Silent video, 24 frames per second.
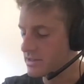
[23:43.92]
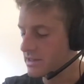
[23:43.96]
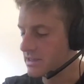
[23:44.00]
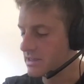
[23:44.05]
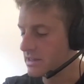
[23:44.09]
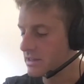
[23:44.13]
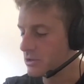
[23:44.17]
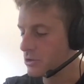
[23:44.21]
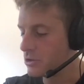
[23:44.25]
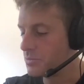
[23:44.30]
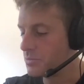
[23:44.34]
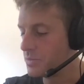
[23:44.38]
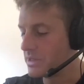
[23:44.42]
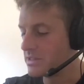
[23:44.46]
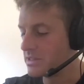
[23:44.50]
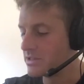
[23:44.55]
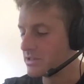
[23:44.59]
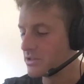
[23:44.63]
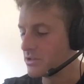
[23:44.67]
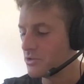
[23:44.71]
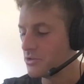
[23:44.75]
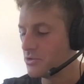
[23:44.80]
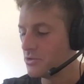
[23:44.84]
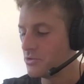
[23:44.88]
in a little bit
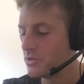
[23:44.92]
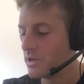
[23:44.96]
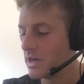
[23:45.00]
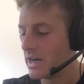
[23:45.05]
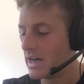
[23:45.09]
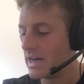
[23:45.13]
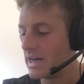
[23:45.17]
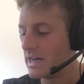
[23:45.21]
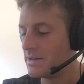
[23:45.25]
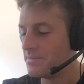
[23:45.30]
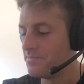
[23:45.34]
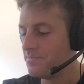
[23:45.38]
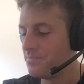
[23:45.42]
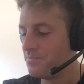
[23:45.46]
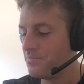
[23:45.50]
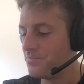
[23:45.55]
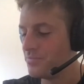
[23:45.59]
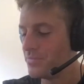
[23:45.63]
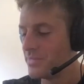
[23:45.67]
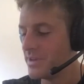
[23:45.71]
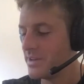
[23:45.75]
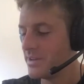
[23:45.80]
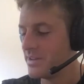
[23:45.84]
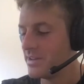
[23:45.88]
to
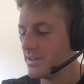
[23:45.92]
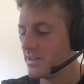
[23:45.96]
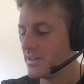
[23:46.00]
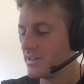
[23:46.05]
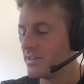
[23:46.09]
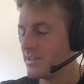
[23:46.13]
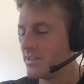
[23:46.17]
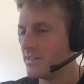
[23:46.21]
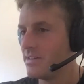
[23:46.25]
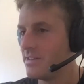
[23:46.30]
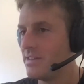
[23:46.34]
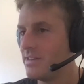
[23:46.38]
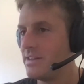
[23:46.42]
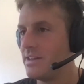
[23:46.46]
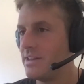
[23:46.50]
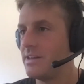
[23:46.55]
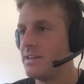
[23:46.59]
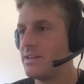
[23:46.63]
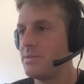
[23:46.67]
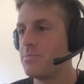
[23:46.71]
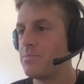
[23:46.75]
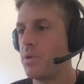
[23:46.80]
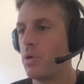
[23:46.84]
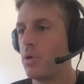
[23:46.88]

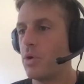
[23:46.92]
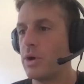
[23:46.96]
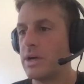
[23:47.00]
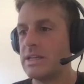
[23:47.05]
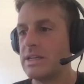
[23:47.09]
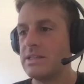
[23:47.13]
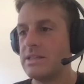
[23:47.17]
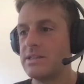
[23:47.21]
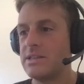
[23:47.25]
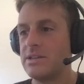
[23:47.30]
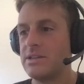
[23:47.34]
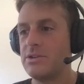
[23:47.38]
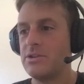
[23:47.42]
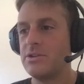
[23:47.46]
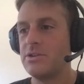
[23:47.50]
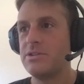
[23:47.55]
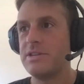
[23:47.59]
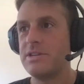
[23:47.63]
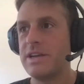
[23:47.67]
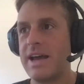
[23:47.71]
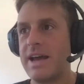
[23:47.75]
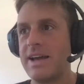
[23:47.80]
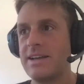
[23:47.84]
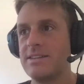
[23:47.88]
the point that you
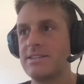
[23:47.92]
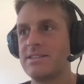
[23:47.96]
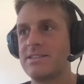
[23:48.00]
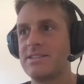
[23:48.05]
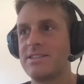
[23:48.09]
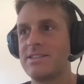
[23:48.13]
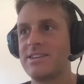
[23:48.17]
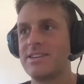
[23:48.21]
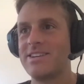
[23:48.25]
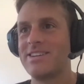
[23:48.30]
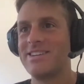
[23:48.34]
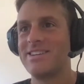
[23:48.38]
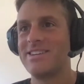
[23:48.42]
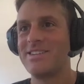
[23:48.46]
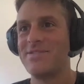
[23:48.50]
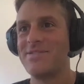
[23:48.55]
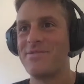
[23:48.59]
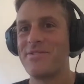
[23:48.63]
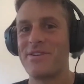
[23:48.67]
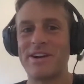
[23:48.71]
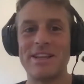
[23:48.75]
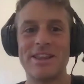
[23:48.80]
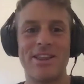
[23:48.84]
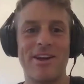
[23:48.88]
danced
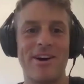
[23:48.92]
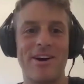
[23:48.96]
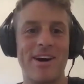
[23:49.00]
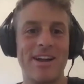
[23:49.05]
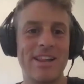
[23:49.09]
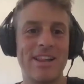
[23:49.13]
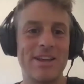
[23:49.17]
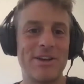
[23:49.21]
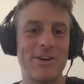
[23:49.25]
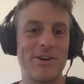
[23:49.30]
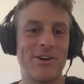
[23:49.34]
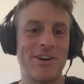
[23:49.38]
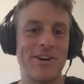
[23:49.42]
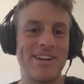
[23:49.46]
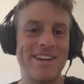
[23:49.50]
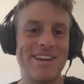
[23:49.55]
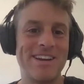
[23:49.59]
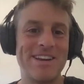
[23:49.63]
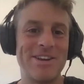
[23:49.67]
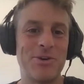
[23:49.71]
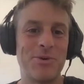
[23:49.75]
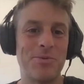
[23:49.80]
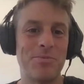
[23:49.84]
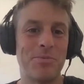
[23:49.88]
very lightly on
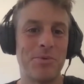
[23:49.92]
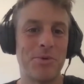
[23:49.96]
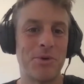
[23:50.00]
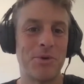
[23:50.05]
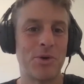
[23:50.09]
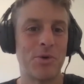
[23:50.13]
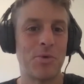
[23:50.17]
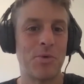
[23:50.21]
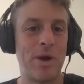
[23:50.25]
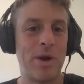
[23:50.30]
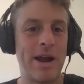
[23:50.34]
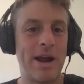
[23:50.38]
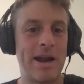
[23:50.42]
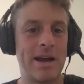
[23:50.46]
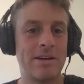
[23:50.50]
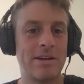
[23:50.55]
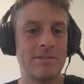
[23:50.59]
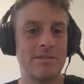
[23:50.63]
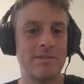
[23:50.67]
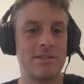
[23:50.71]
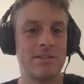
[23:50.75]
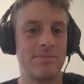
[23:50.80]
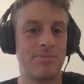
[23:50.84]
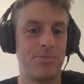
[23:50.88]
in your book
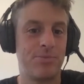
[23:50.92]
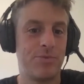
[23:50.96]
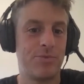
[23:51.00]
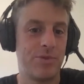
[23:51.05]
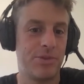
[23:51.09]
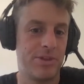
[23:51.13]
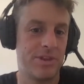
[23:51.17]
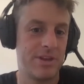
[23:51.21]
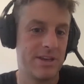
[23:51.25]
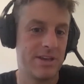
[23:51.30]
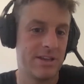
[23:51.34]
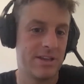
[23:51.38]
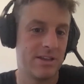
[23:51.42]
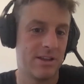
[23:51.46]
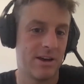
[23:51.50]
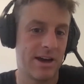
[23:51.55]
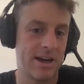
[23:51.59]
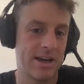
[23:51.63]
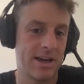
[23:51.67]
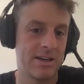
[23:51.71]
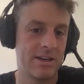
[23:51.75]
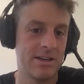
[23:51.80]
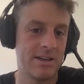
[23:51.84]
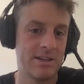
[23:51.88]
around the
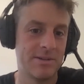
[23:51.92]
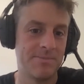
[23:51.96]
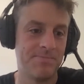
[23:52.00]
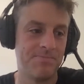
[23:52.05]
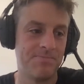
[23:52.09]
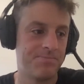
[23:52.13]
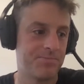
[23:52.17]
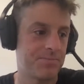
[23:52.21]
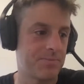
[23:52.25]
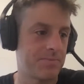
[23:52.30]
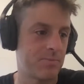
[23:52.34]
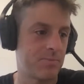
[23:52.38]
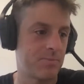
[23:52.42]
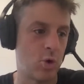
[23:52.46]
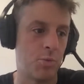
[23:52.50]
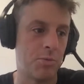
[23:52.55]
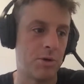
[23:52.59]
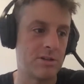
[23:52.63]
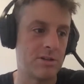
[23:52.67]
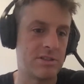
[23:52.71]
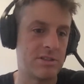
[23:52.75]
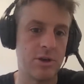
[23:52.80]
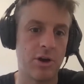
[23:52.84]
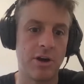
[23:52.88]

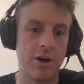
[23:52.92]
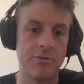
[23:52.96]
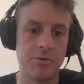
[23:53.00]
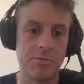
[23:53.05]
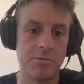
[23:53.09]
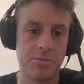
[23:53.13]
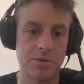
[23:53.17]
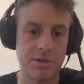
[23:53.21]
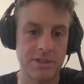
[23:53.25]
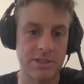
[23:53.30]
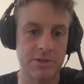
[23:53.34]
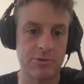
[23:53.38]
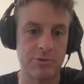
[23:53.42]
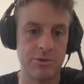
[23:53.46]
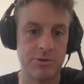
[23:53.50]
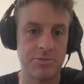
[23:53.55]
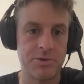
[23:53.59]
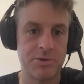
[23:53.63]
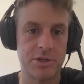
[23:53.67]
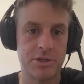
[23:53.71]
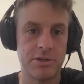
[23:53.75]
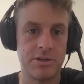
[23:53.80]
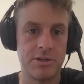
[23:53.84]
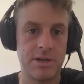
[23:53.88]
almost the
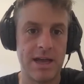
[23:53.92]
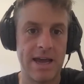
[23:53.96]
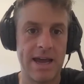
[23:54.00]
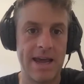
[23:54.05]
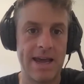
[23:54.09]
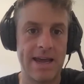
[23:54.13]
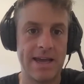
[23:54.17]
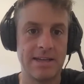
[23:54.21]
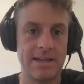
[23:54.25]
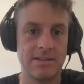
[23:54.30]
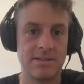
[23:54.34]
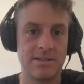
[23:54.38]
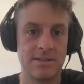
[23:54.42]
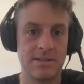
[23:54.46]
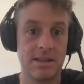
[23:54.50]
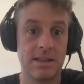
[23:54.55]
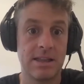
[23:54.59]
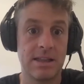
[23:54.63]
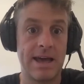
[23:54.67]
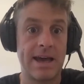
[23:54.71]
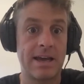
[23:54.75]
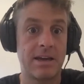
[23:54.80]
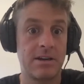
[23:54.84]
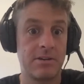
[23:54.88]
overprescription and the
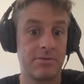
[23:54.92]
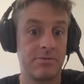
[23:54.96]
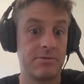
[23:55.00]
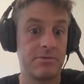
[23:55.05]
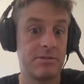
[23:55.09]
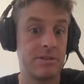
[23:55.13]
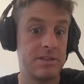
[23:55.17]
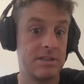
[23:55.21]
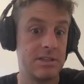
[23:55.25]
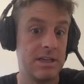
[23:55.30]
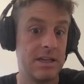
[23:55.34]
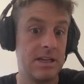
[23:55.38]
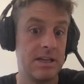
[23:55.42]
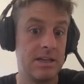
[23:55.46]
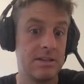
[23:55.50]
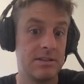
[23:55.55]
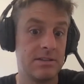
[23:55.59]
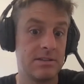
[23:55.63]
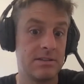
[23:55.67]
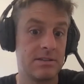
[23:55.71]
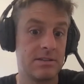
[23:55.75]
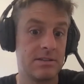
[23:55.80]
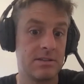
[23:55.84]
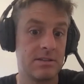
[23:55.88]
lack of
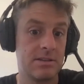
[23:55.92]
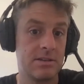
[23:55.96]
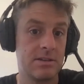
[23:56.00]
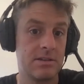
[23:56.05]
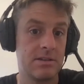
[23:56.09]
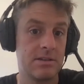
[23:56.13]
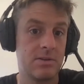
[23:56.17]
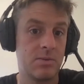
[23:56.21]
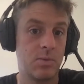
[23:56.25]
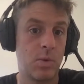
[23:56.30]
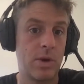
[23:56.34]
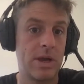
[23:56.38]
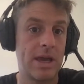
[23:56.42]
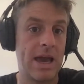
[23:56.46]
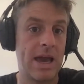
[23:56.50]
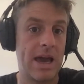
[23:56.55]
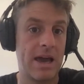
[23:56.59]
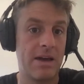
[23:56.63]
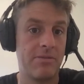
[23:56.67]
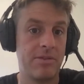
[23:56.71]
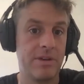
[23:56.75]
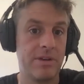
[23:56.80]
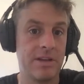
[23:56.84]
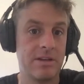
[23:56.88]
resilience that we
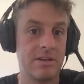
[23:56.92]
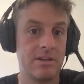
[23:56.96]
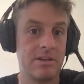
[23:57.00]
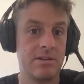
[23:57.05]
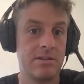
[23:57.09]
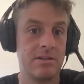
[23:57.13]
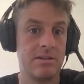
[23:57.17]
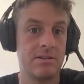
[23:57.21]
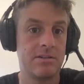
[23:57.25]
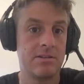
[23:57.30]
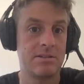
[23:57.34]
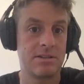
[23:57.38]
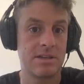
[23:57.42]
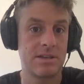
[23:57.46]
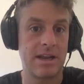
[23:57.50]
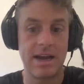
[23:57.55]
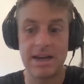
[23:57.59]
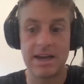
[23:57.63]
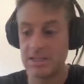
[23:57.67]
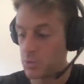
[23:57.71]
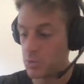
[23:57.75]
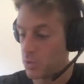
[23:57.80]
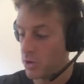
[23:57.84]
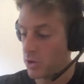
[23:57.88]
have in
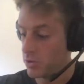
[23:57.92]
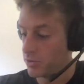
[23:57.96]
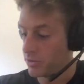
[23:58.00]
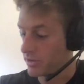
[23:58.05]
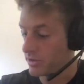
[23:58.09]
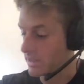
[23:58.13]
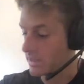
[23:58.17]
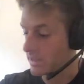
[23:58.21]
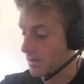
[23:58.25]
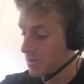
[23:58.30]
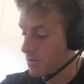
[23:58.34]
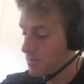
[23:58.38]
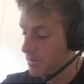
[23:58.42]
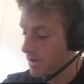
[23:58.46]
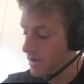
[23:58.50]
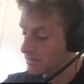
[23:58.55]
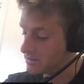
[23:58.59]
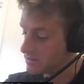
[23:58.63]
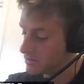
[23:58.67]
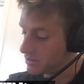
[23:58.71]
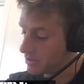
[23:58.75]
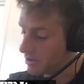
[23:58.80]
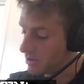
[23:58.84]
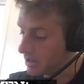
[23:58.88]
today's world. And coming
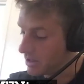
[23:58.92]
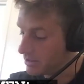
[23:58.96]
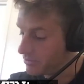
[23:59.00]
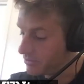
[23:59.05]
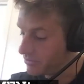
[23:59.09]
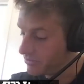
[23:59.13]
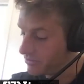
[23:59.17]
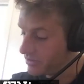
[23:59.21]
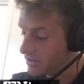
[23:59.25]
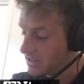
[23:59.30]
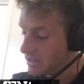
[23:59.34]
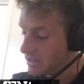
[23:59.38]
back to kind of,